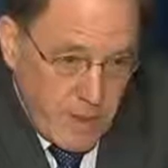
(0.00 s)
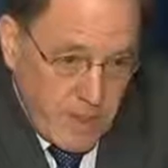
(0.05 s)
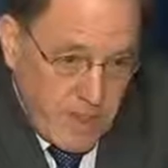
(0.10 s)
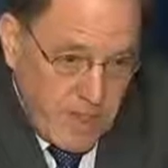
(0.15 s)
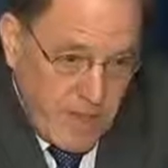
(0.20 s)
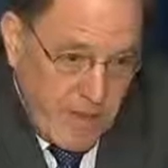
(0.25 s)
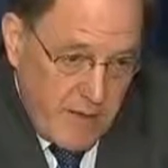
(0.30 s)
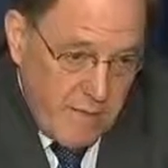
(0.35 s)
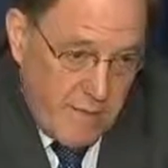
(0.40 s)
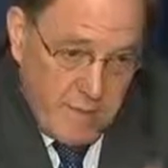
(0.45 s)

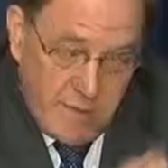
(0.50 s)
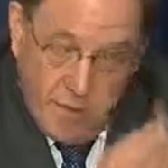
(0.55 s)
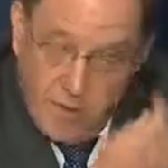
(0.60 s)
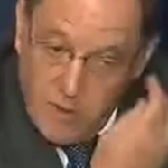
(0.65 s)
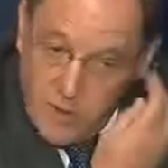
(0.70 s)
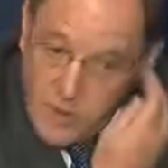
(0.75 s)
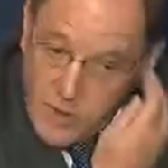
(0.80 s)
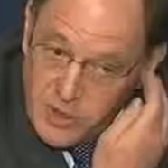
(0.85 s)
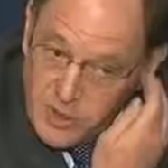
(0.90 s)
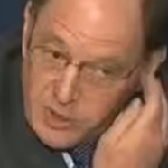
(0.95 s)
And that
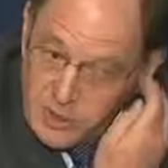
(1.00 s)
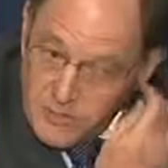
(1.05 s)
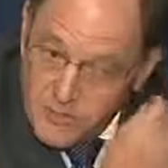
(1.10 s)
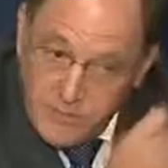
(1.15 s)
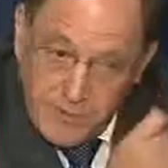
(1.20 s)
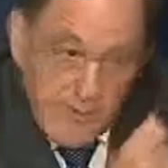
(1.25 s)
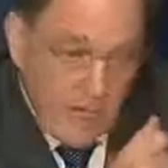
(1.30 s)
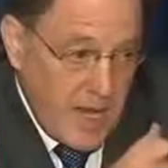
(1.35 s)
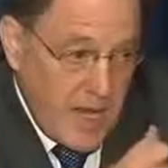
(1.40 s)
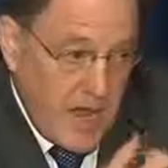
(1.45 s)
proposal
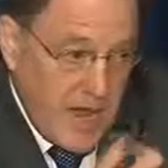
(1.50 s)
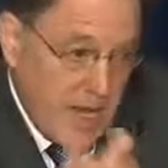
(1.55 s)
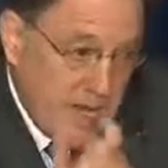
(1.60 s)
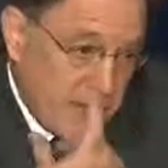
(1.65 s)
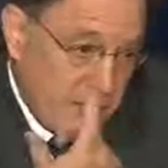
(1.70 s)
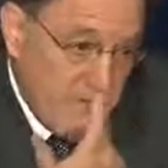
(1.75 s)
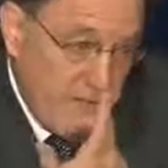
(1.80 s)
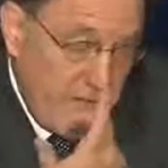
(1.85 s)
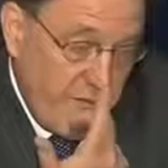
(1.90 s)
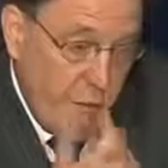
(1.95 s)

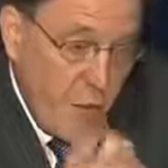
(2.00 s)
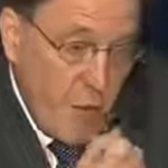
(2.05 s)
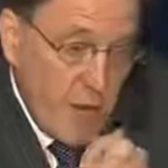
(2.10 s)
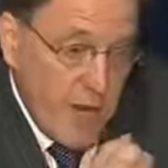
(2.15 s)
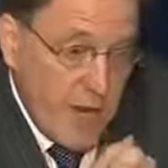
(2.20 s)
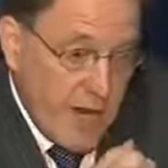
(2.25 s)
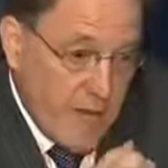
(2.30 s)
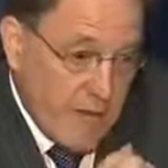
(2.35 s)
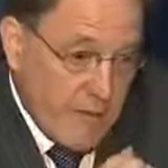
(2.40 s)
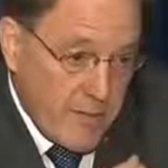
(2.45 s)
has
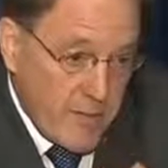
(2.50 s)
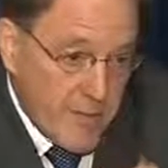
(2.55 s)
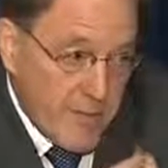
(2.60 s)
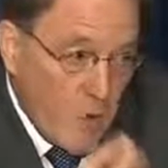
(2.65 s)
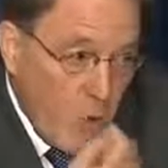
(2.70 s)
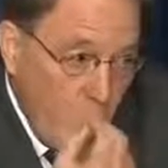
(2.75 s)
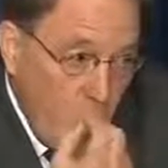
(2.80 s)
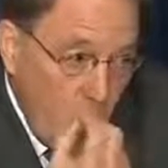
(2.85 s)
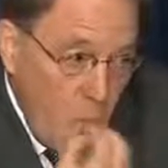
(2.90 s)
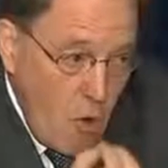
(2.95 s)
4
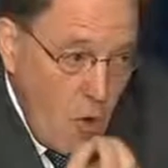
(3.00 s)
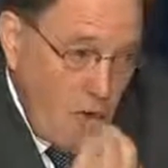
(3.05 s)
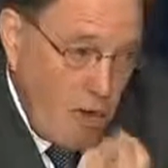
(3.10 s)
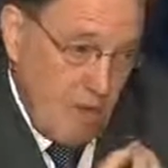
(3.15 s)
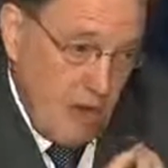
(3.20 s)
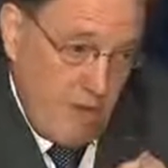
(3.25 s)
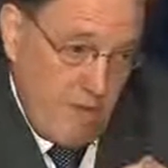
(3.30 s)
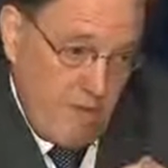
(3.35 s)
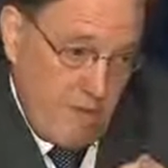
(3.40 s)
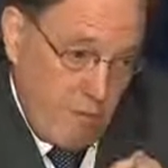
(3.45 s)
elements,
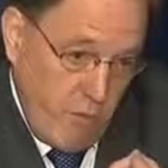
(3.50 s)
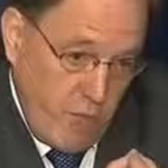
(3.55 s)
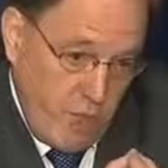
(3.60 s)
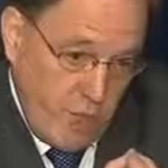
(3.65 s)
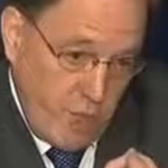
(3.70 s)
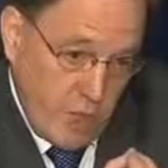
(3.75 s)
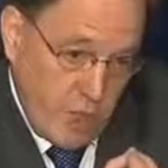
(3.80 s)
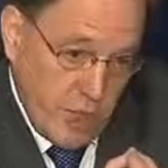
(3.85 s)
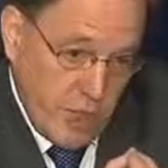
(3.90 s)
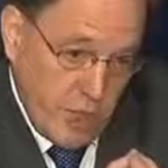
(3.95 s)
all of
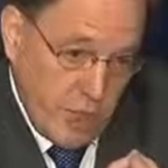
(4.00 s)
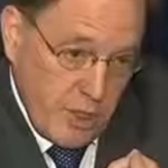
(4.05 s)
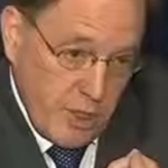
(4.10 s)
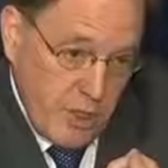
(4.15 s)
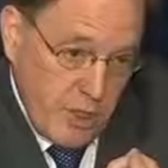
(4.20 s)
which